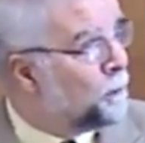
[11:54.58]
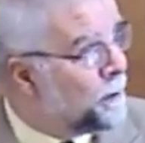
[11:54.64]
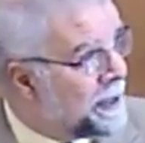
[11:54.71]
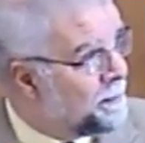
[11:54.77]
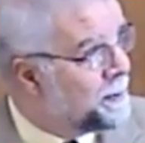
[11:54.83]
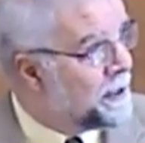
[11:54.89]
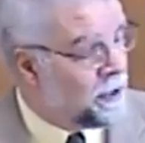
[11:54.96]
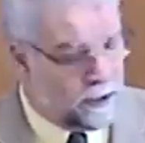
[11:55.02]

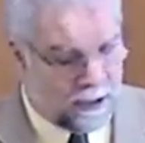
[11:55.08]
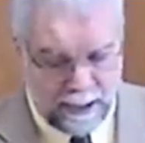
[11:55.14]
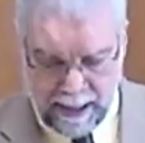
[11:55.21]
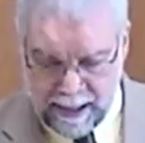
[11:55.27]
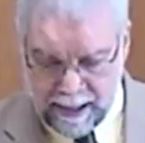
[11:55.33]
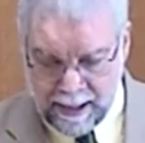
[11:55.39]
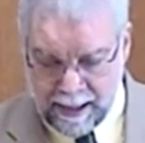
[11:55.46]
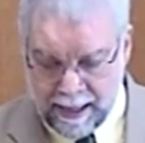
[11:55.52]

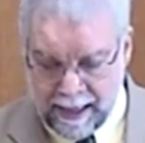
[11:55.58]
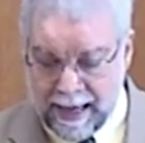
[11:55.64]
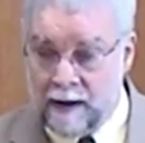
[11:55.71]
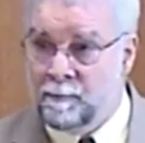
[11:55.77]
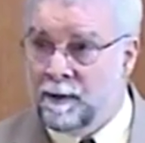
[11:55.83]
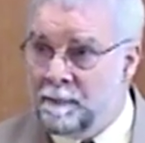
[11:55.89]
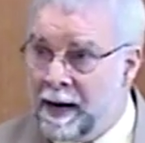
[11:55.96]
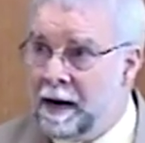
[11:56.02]
rebuilding and
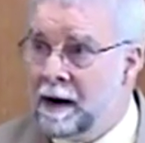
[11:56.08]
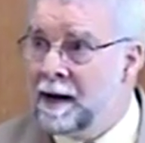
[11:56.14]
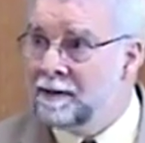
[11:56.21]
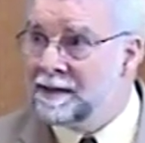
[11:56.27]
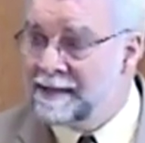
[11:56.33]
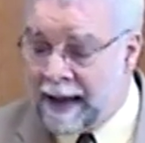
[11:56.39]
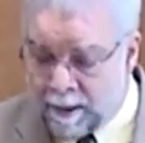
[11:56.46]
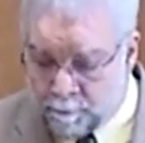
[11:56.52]
repairing the
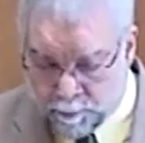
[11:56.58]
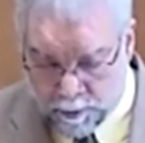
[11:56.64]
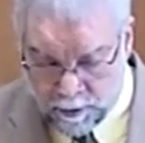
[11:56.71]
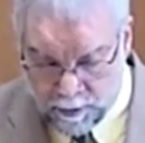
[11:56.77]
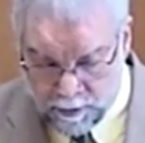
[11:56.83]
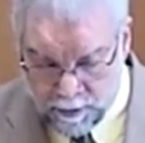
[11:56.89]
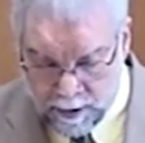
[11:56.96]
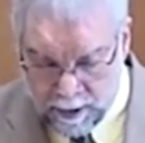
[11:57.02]

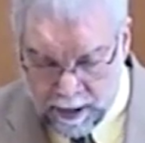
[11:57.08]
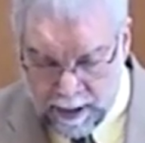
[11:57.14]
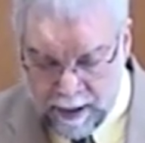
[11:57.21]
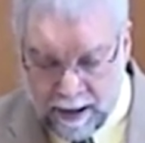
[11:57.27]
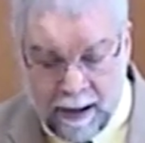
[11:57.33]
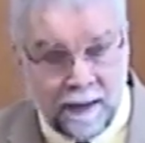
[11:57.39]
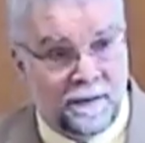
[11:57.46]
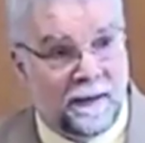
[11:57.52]
temple,
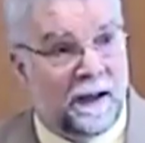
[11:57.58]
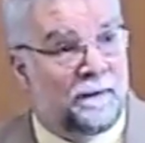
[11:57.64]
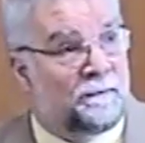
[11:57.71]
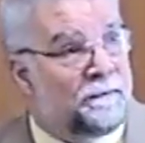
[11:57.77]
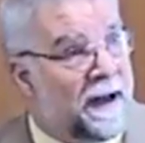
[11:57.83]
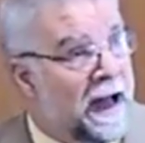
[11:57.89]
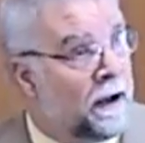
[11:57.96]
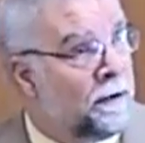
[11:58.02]
they
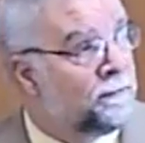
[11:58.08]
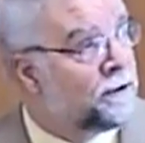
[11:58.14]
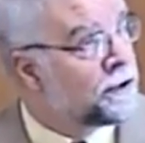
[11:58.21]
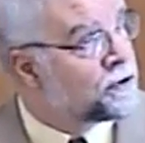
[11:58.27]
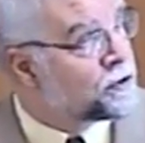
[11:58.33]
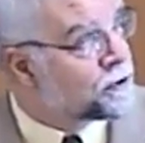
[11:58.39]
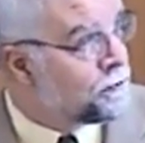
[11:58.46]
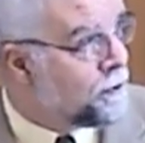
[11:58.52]
found the
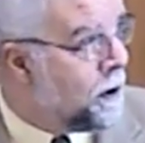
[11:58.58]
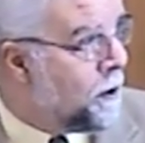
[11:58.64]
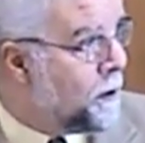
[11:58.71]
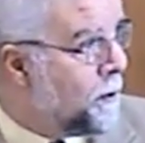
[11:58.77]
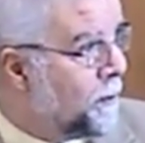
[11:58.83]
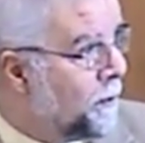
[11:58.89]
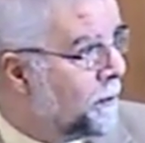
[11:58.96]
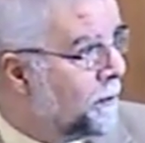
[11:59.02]

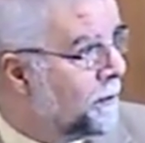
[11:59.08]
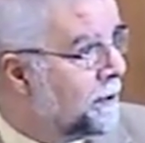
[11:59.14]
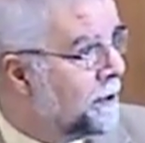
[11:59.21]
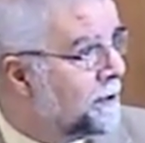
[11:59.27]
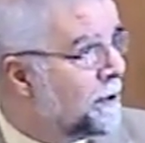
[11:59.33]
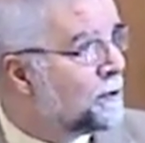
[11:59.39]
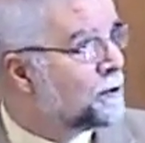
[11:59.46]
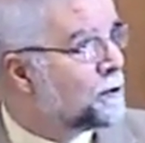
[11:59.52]
scroll,
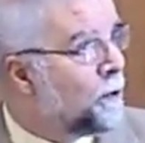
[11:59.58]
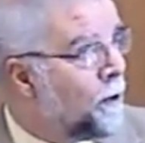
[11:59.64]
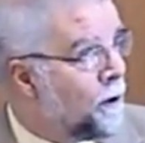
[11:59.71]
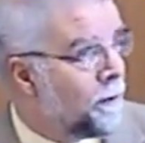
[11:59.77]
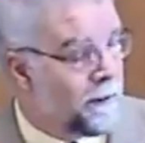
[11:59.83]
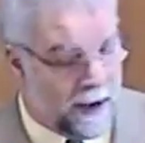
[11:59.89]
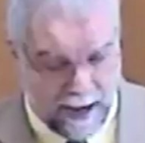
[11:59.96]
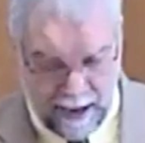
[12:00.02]
the
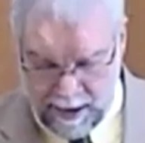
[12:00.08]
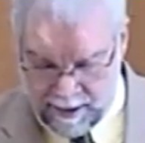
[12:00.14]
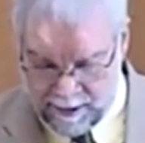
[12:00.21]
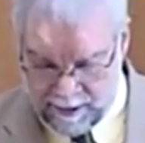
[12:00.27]
Torah,